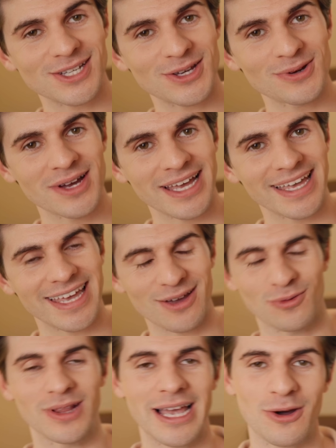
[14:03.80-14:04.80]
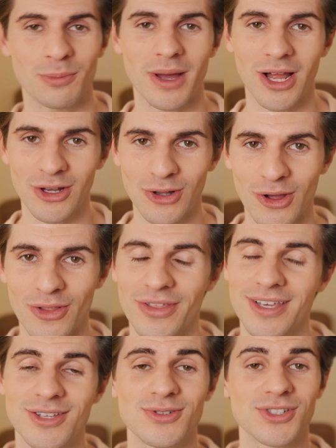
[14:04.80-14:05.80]
you it will help a lot.
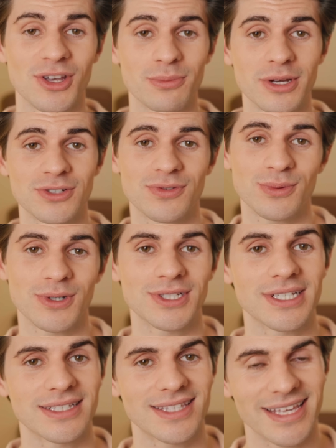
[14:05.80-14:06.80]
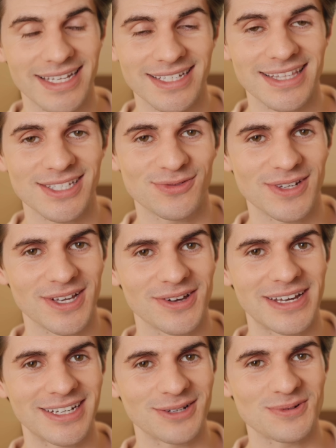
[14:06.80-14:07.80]
Thank you so much for watching to the end of this
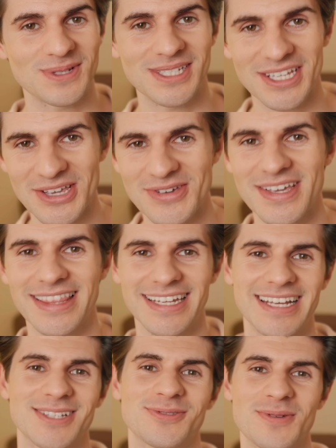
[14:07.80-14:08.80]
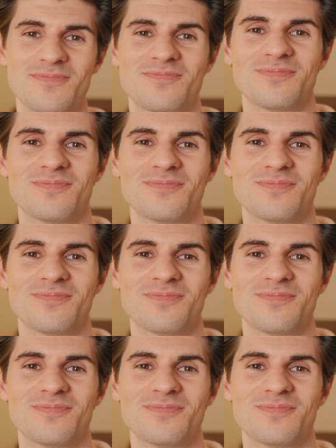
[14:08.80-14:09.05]
video, and I will see you in the next one.